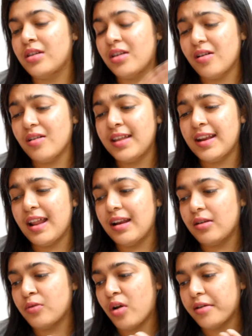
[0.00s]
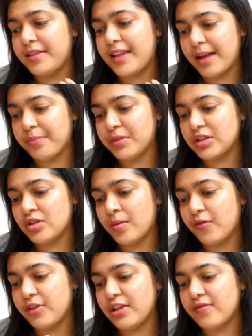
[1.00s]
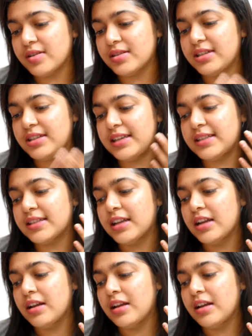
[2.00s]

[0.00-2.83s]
Here there are not that much of universities